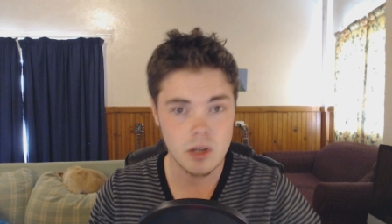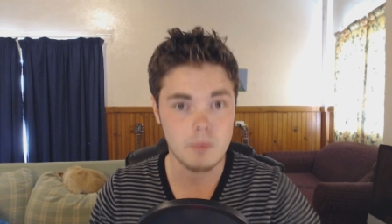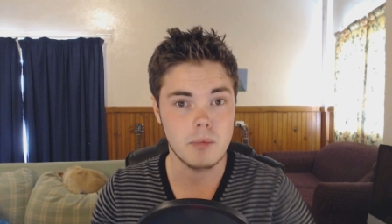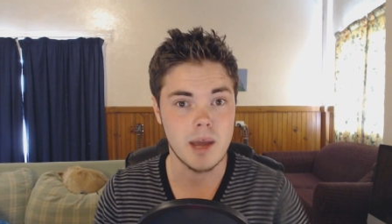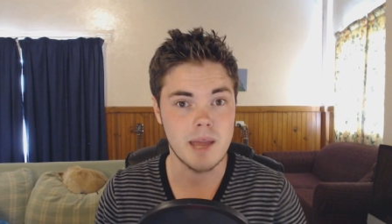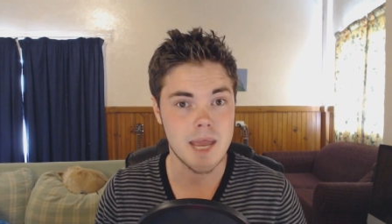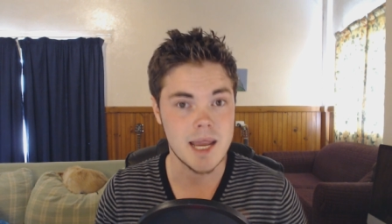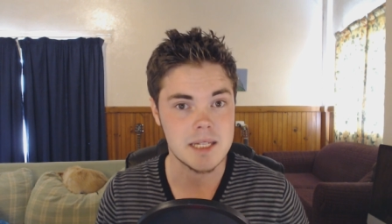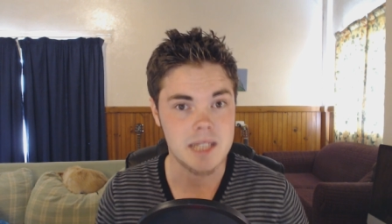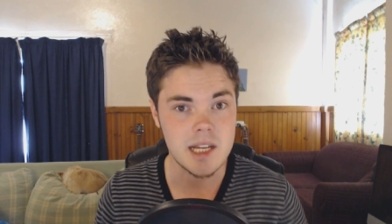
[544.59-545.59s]
It's not my
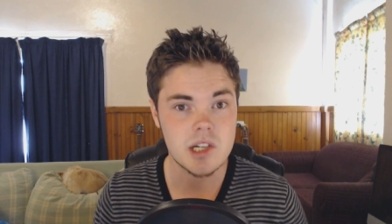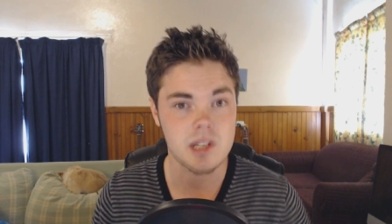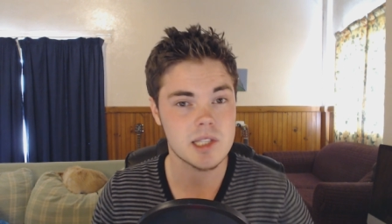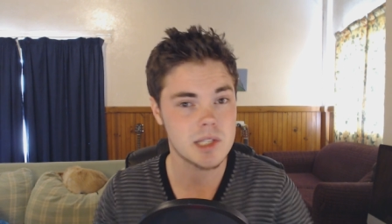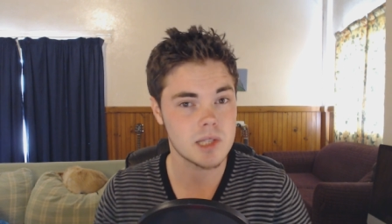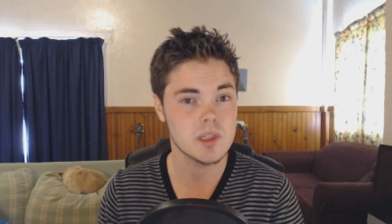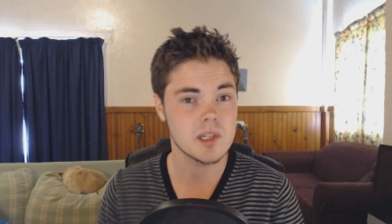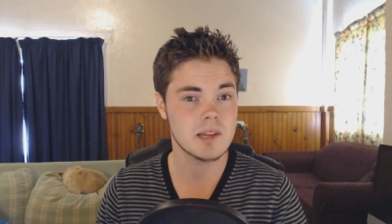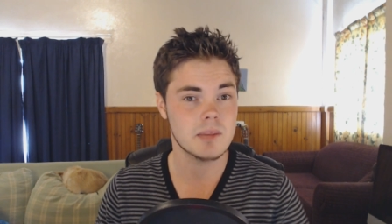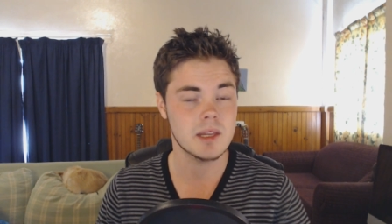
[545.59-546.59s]
main niche, and it's
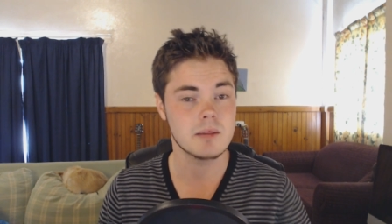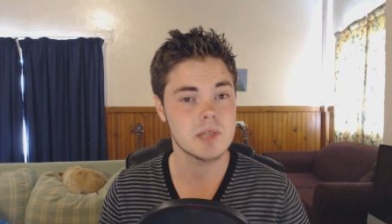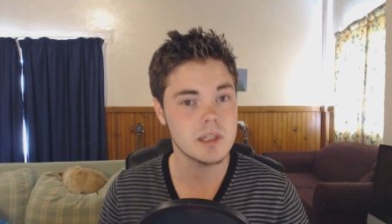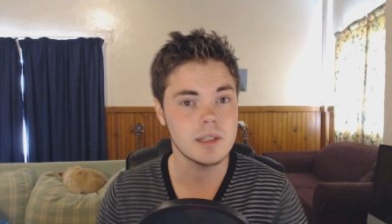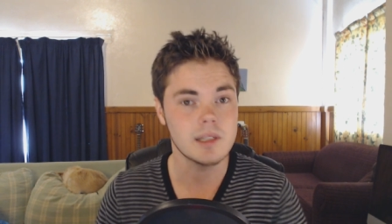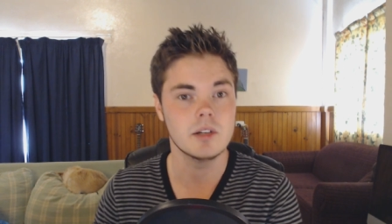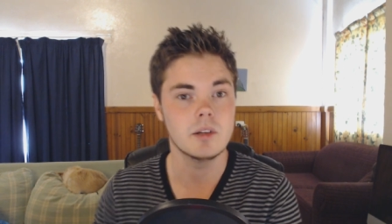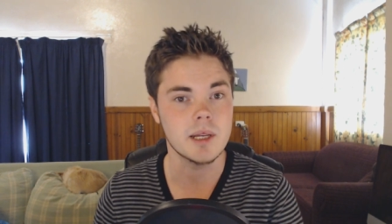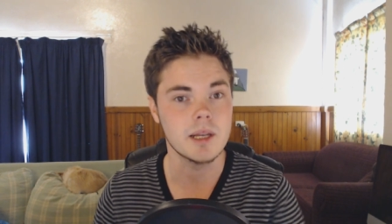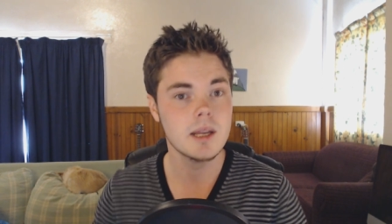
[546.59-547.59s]
also something I'm still a
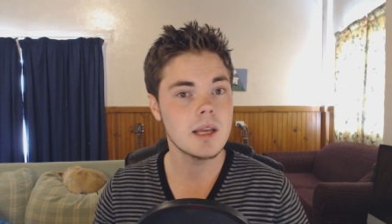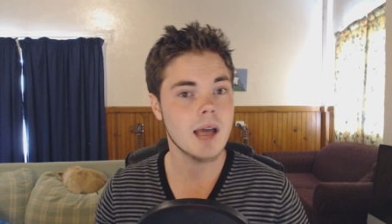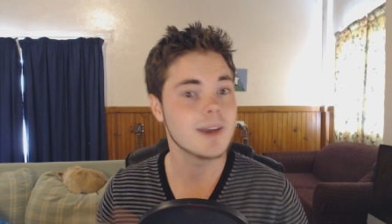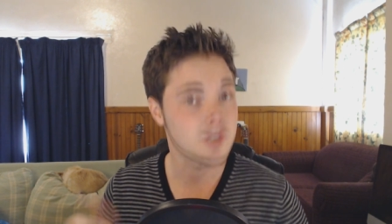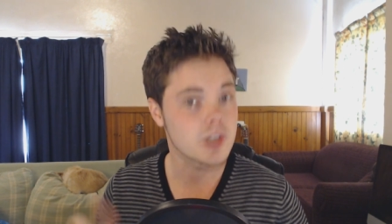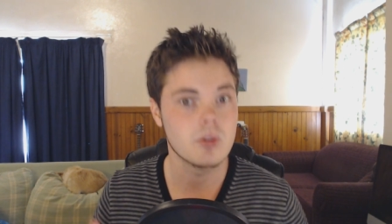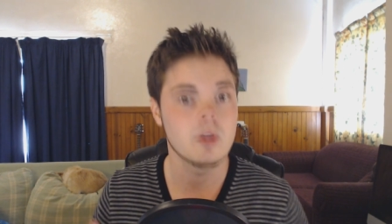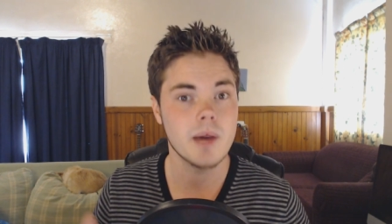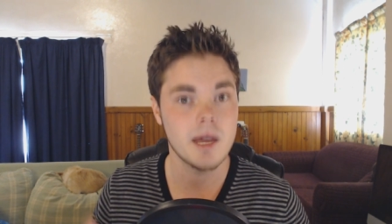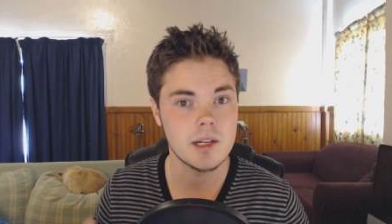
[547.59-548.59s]
little bit
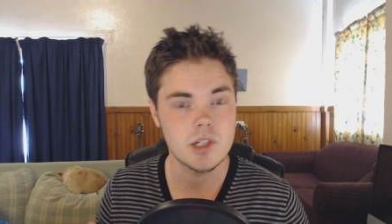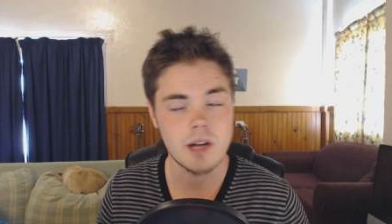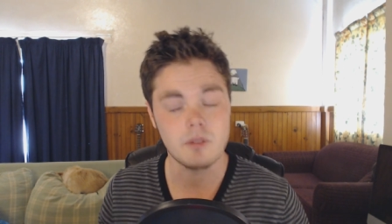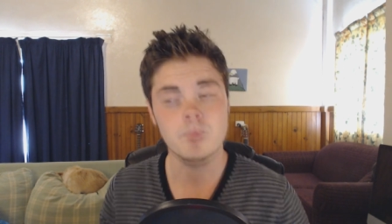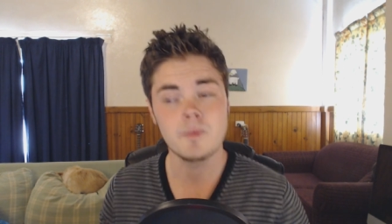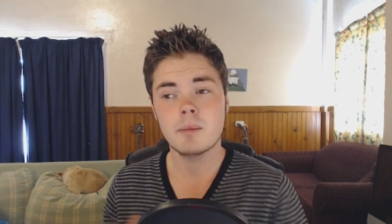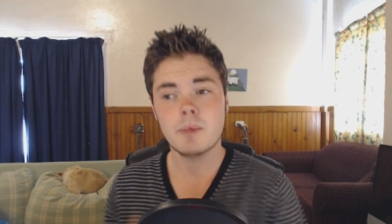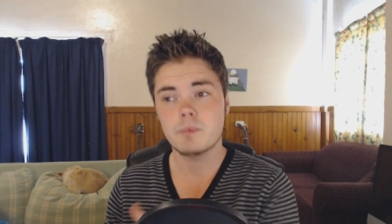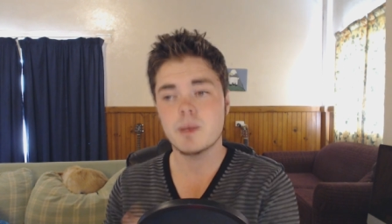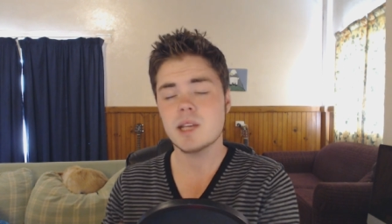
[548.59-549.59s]
unsure about in general.
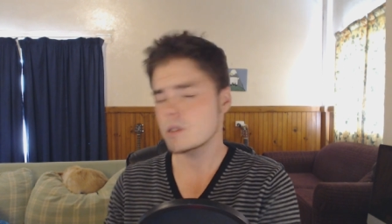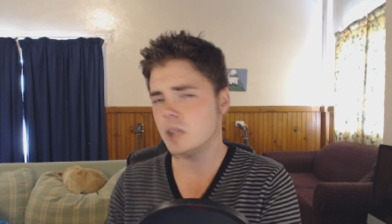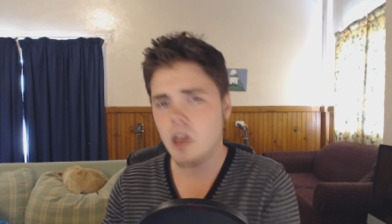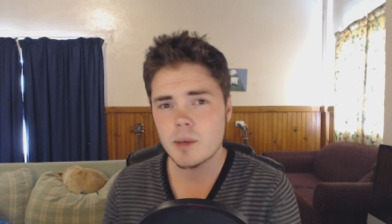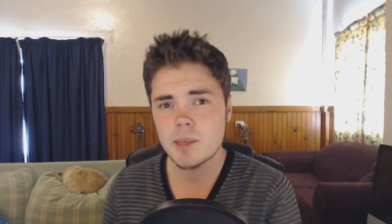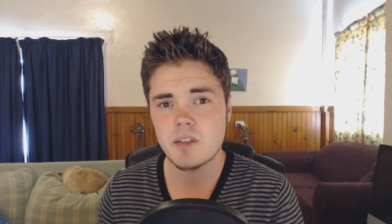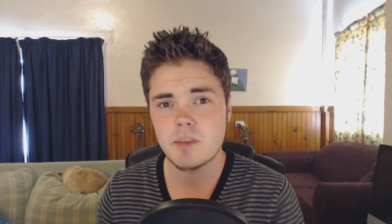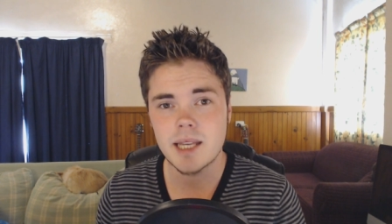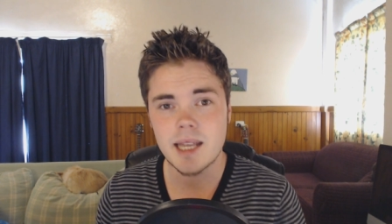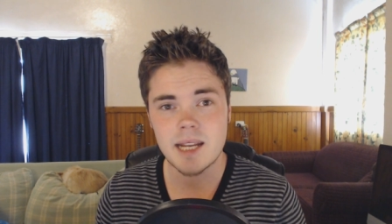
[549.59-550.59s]
But based on the comments
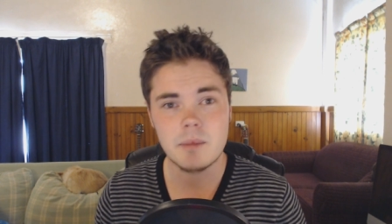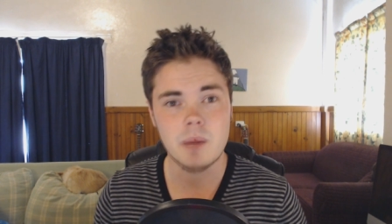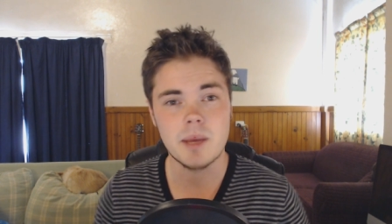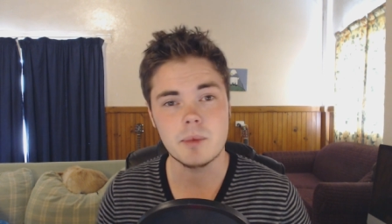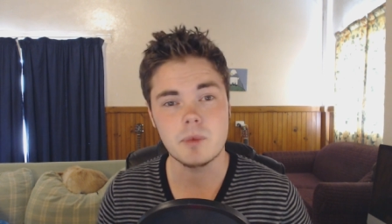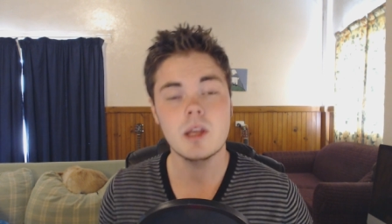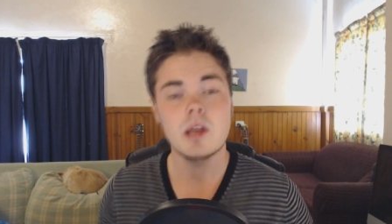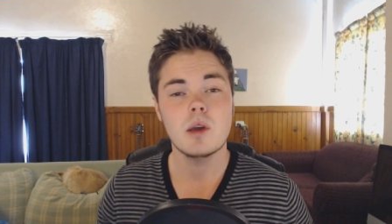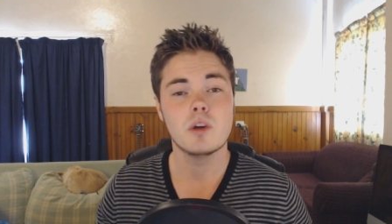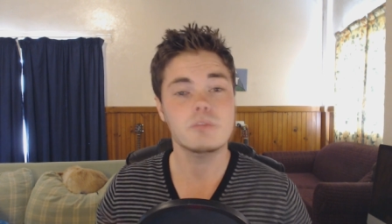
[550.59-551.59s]
I've been getting about people
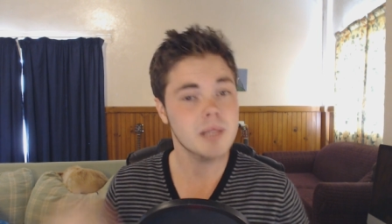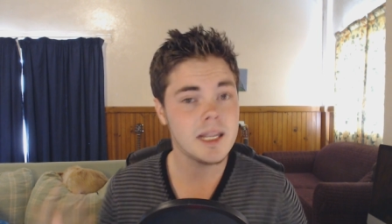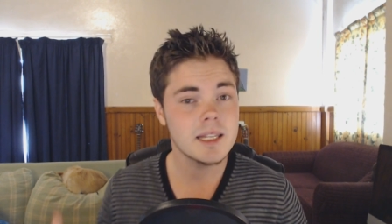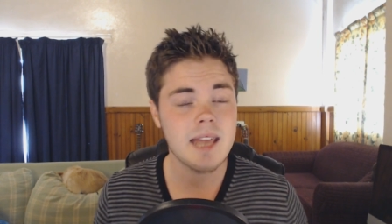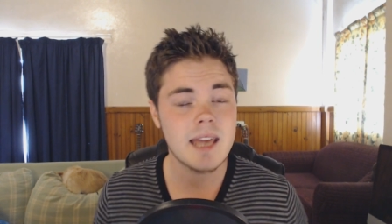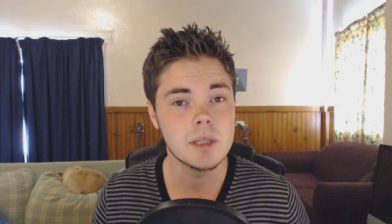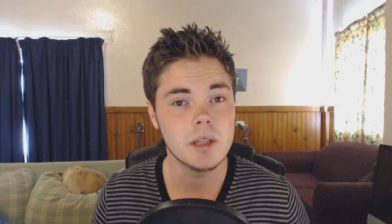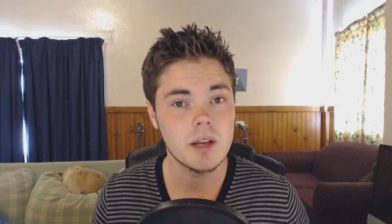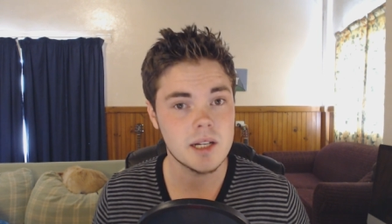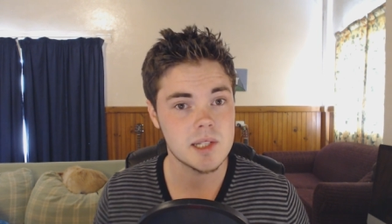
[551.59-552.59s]
who have played the game
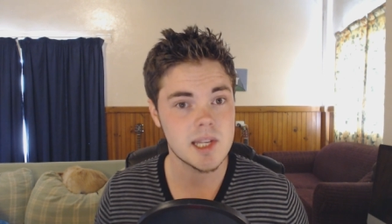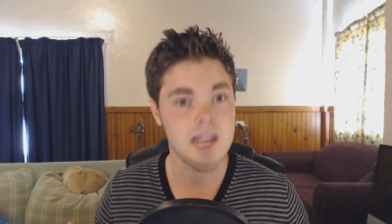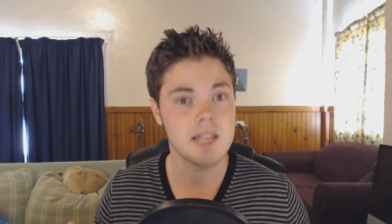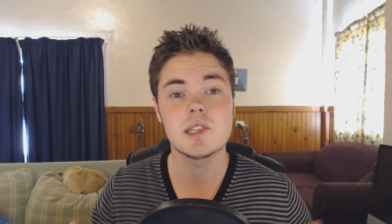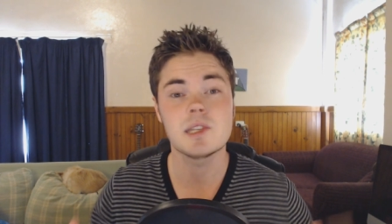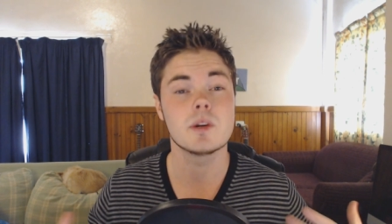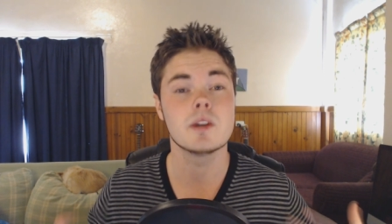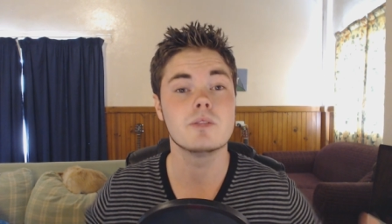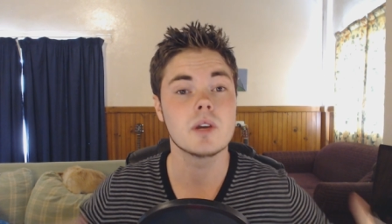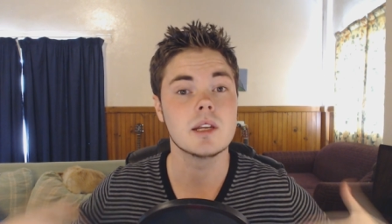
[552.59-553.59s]
a lot and saying this is
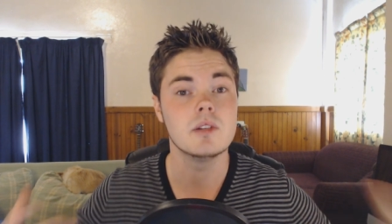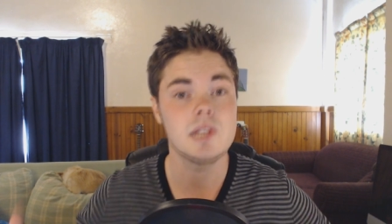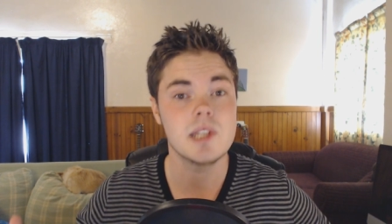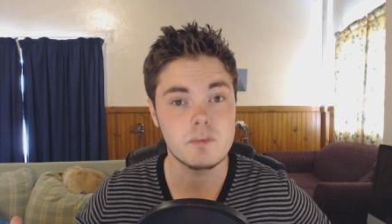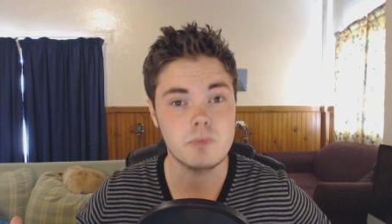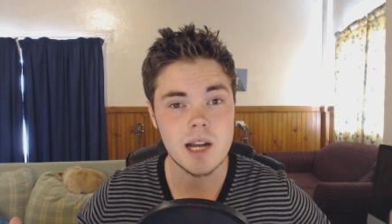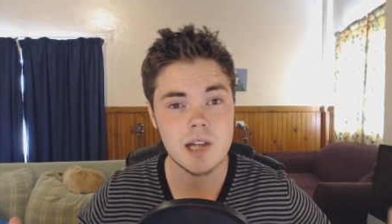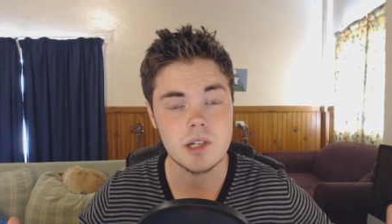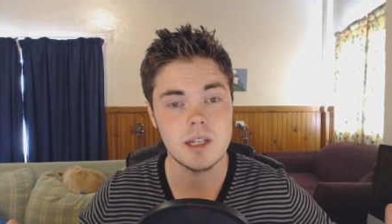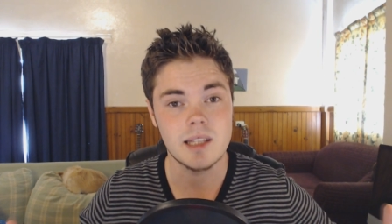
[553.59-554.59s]
reinvoking a new sense of
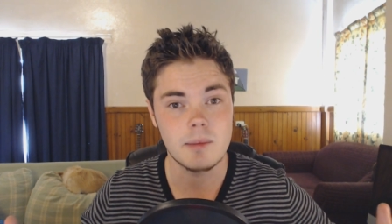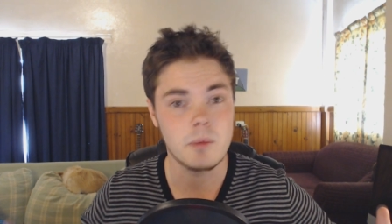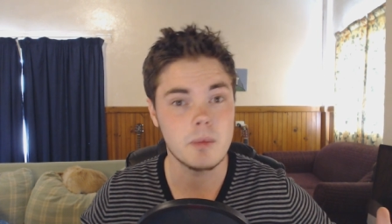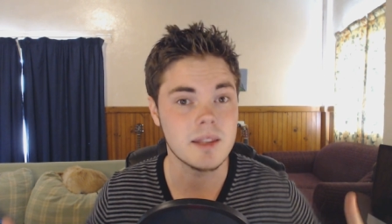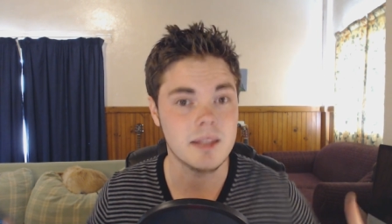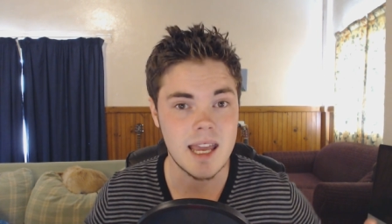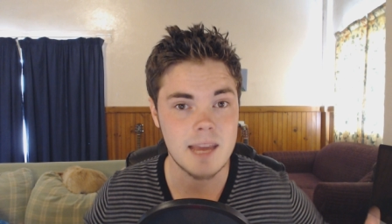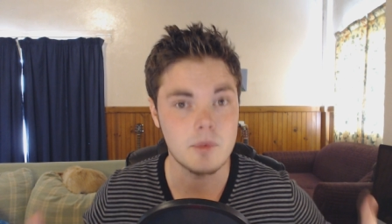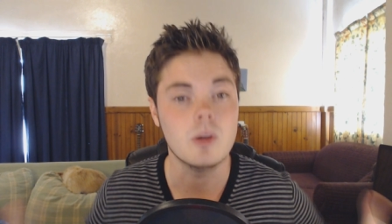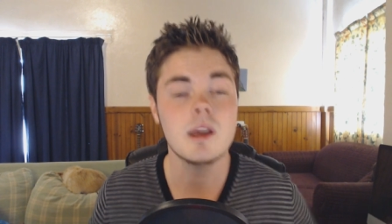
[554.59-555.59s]
passion in them about the
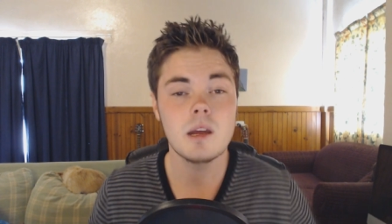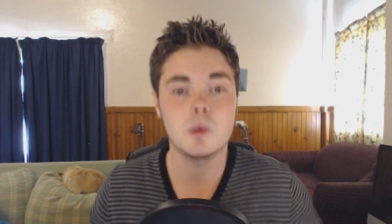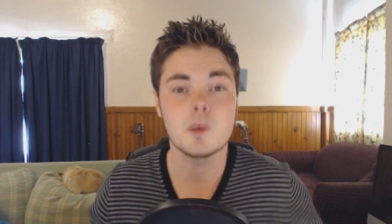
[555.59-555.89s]
game or